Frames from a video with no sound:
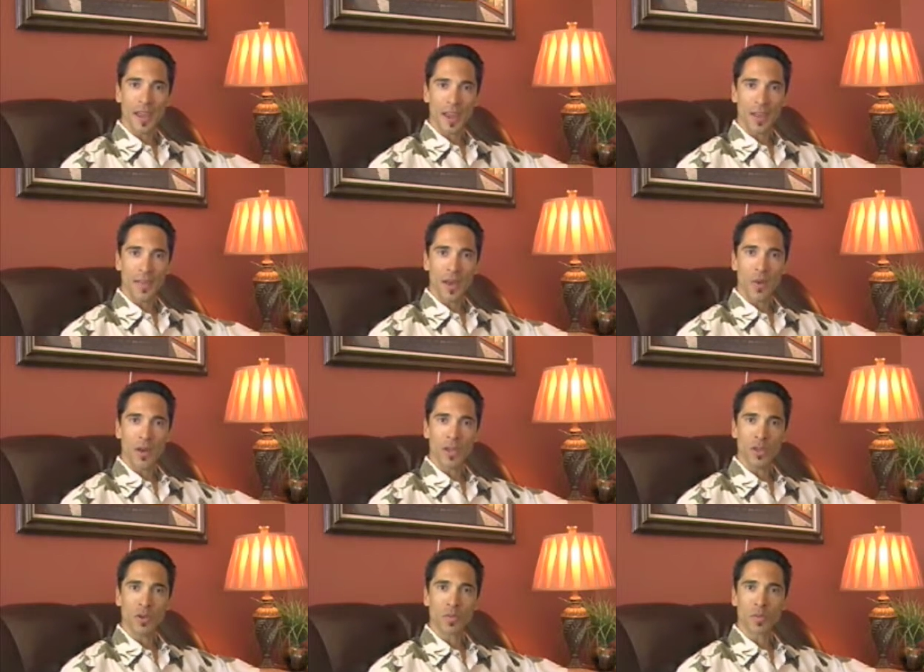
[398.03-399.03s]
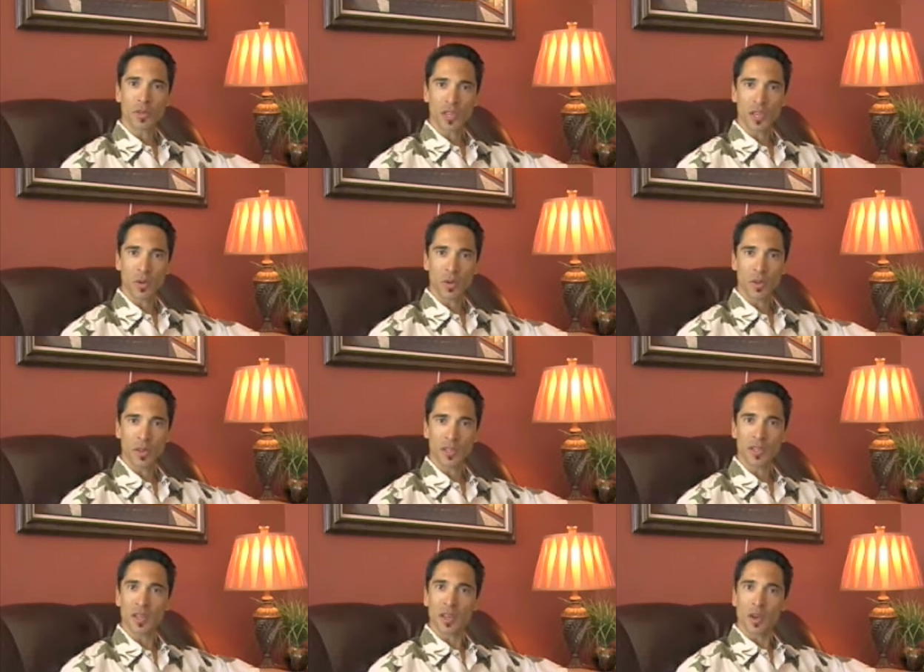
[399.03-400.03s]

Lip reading: and that way you can proceed with it